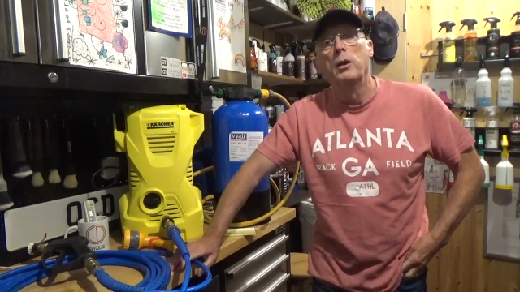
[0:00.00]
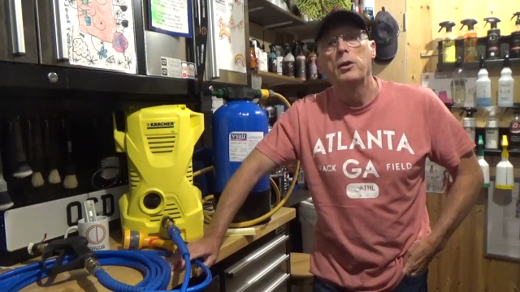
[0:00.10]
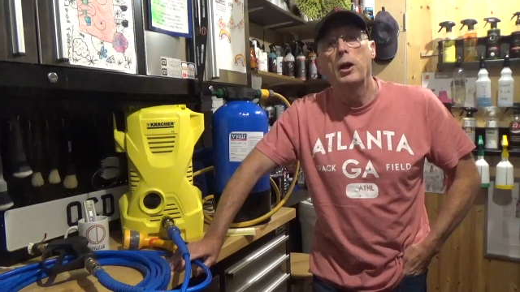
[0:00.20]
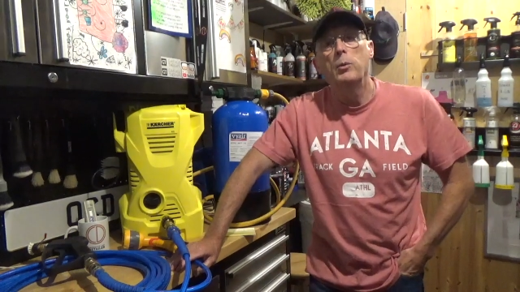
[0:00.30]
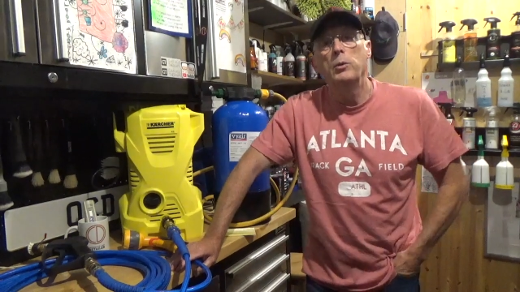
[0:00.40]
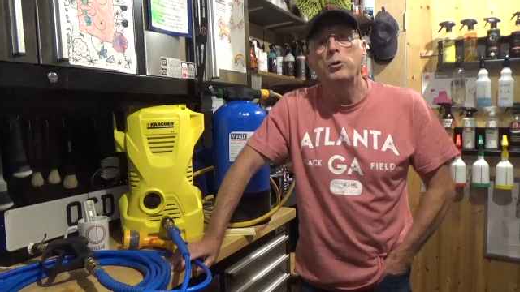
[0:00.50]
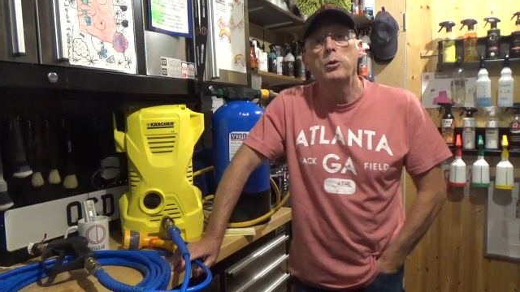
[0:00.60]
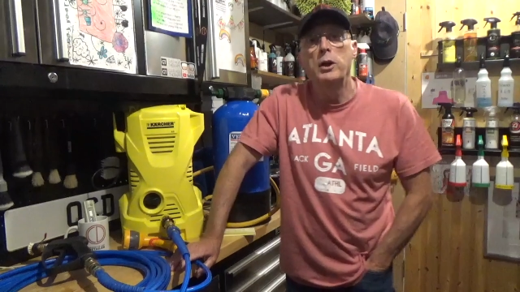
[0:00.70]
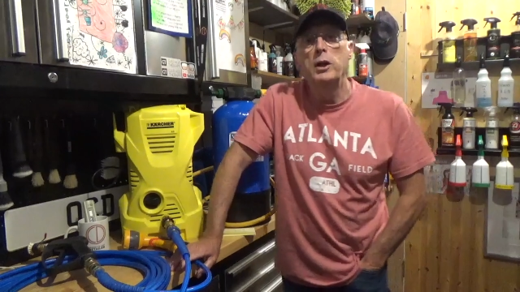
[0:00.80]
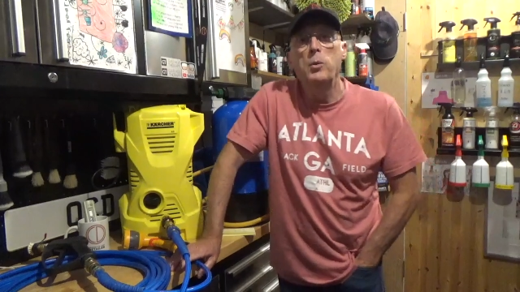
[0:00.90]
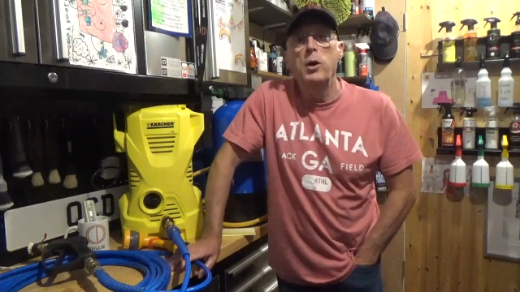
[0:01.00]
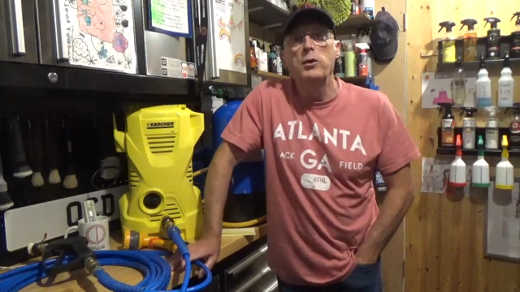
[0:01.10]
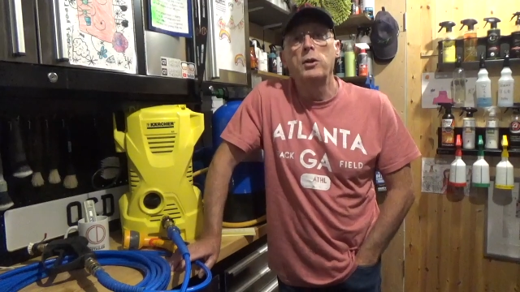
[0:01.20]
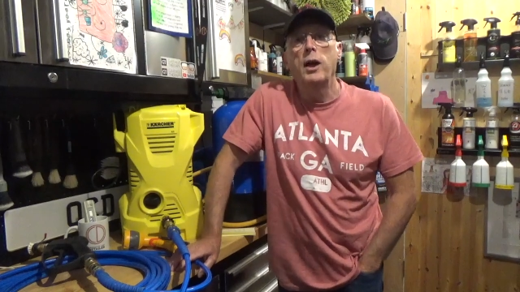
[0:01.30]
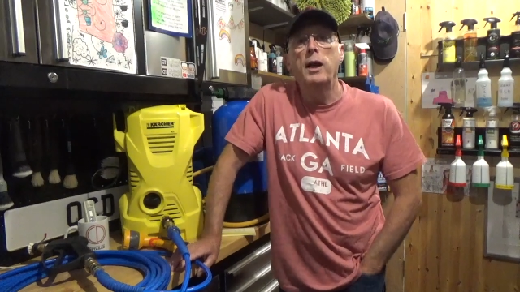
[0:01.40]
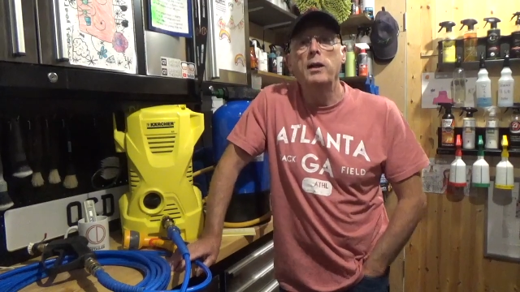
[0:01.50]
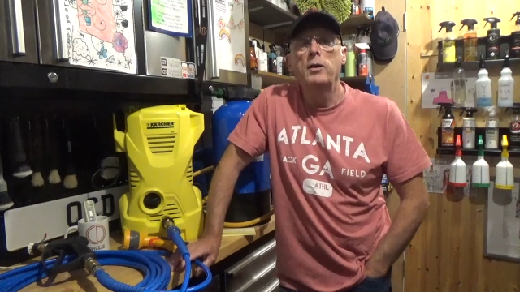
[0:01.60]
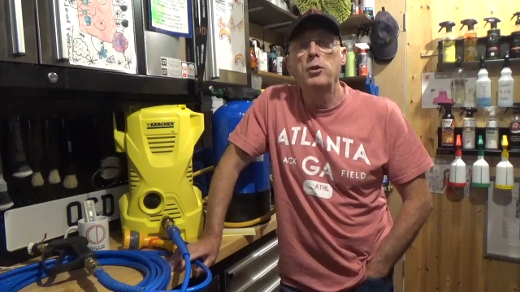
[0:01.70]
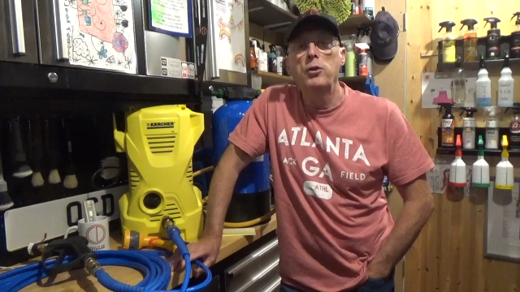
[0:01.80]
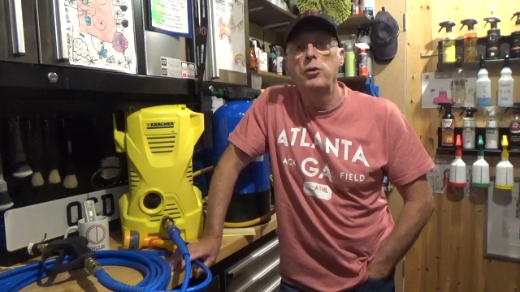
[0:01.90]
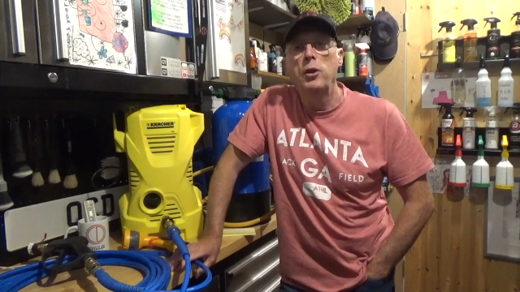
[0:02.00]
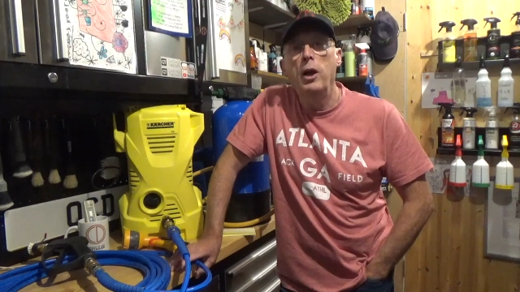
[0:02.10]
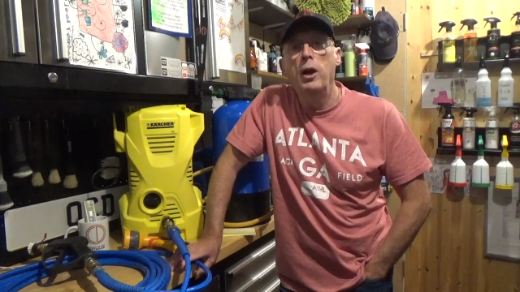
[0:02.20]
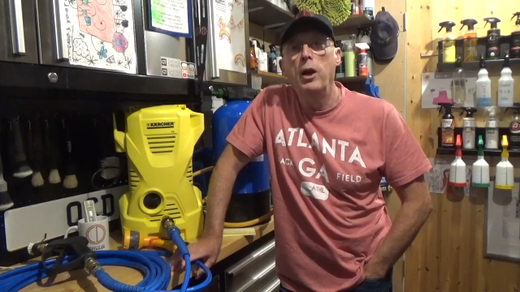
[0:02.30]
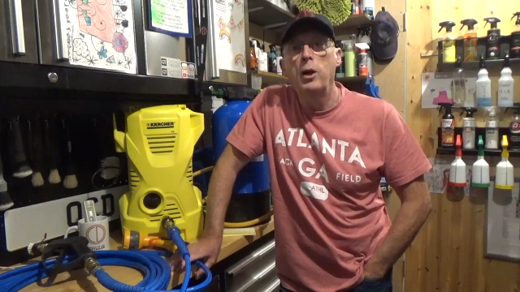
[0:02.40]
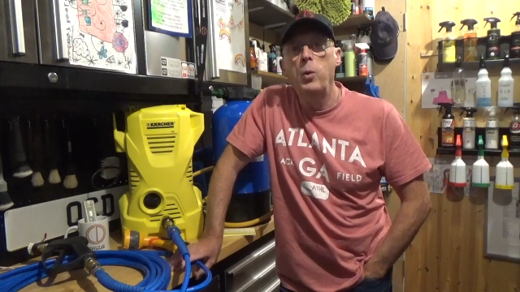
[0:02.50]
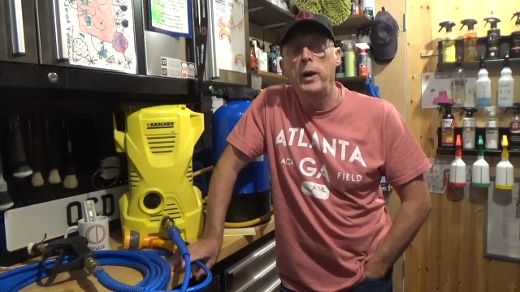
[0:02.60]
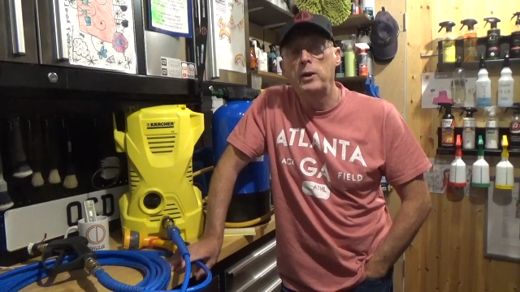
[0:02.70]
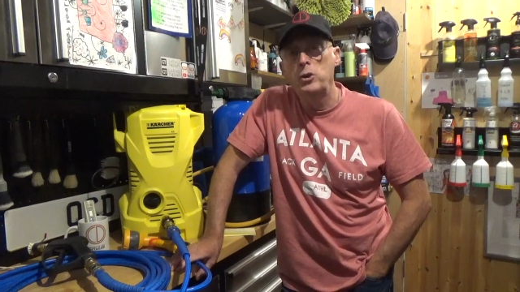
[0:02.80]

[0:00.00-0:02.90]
So I'm not doing any work today, just a quick